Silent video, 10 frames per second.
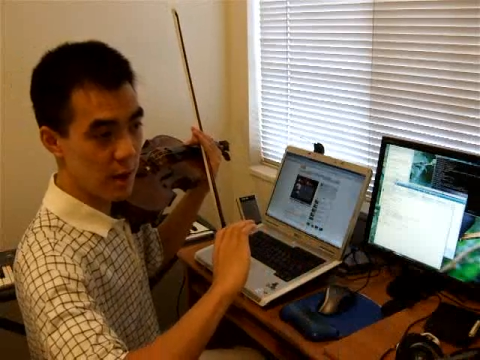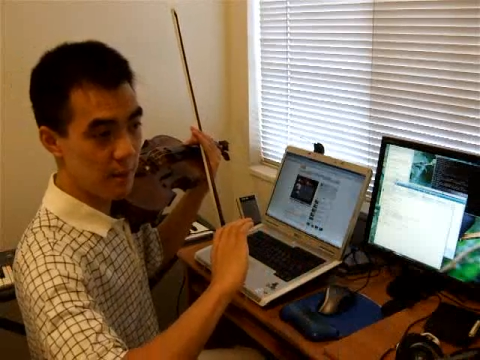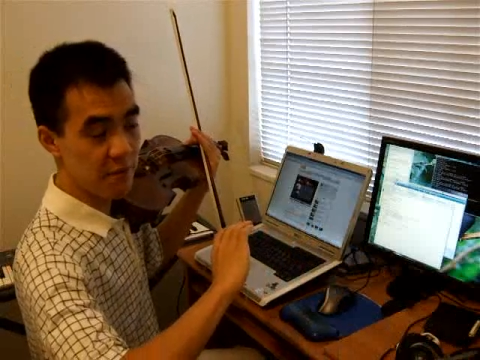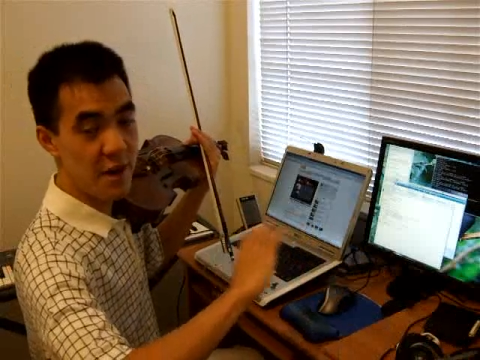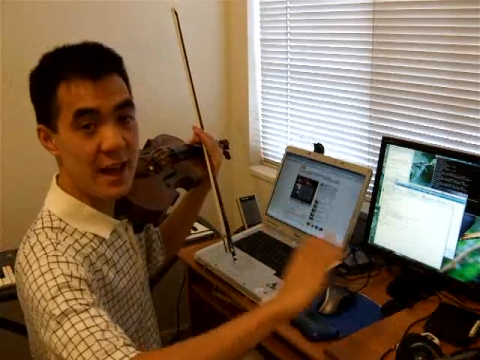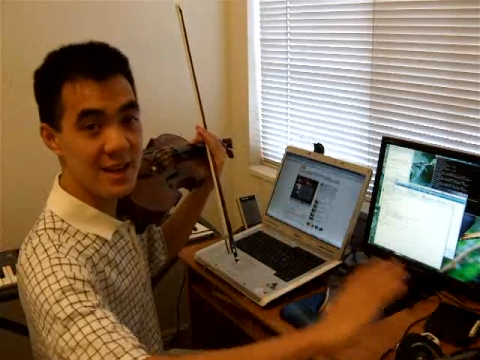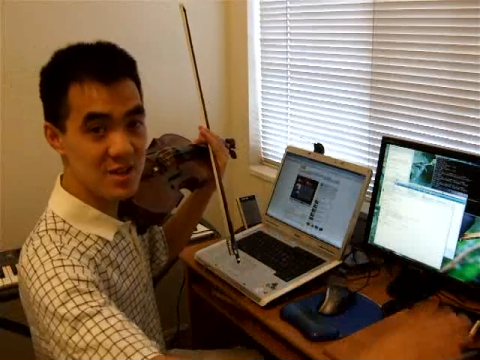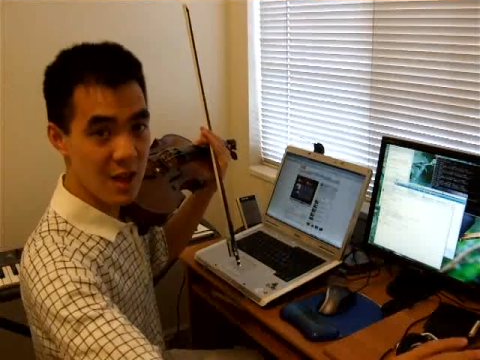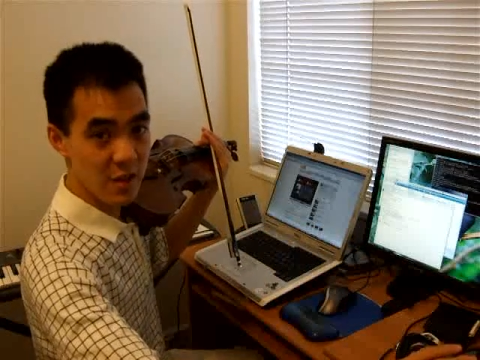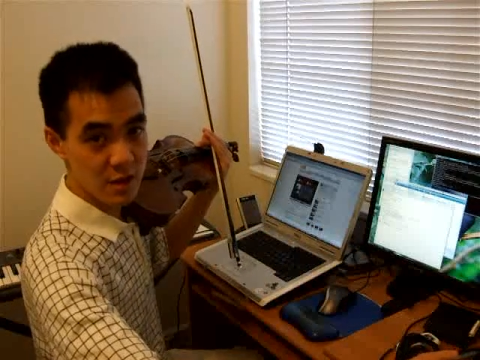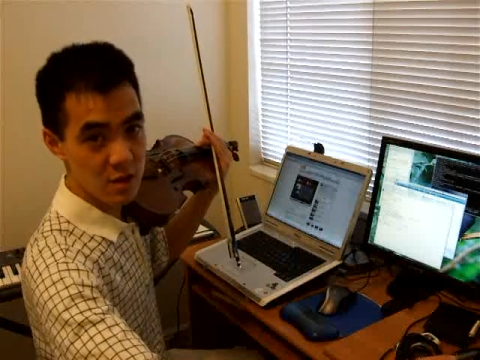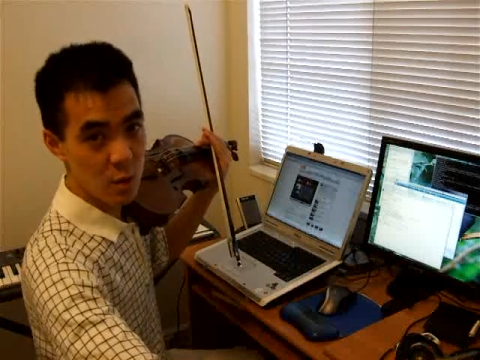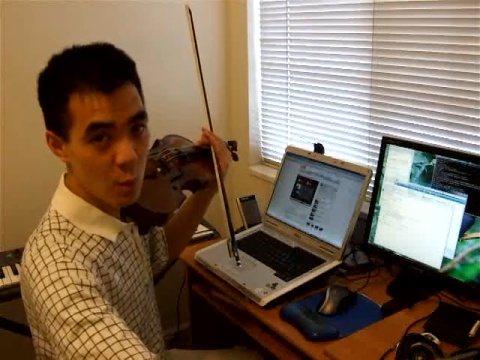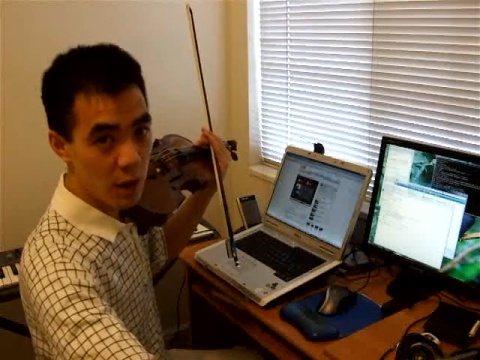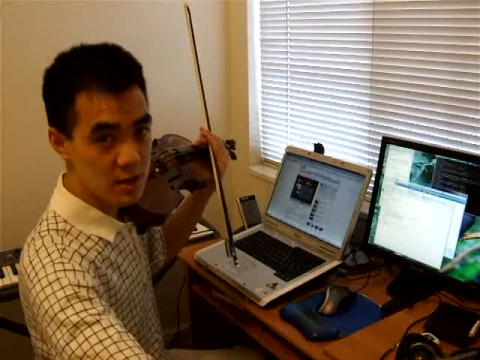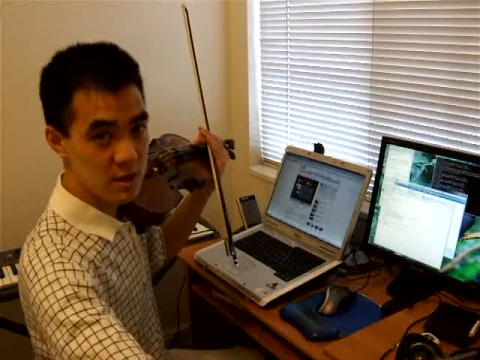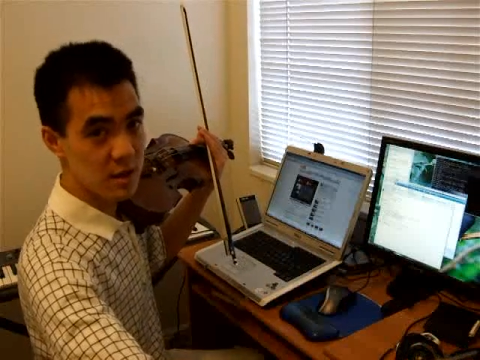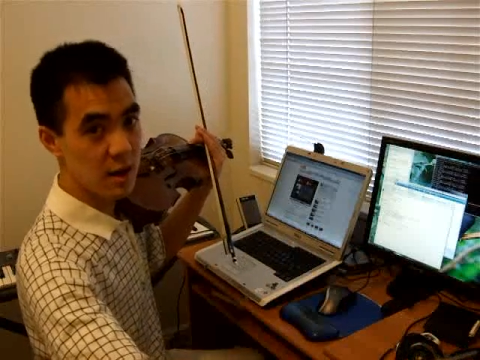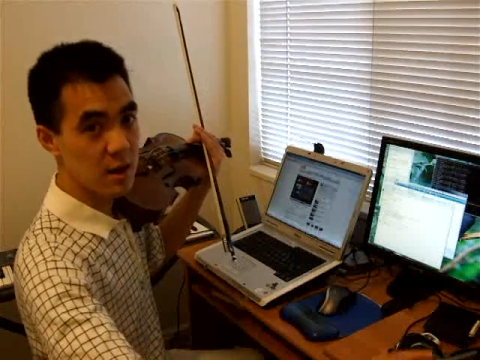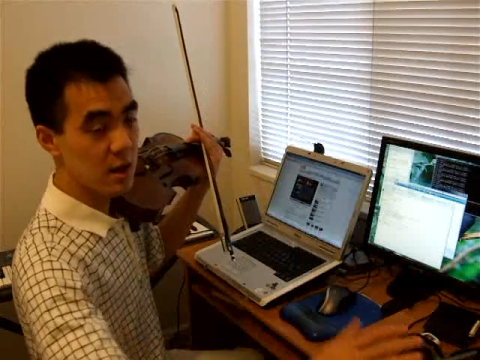emphatic sound that you don't want in
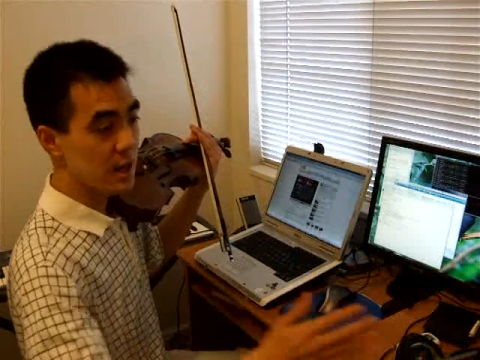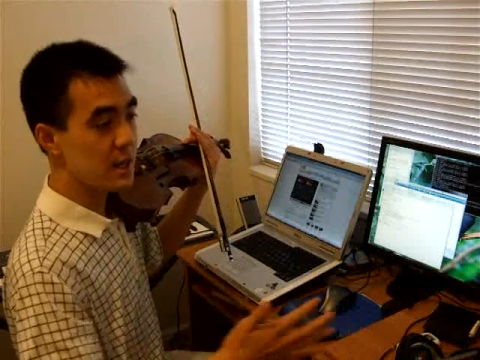there.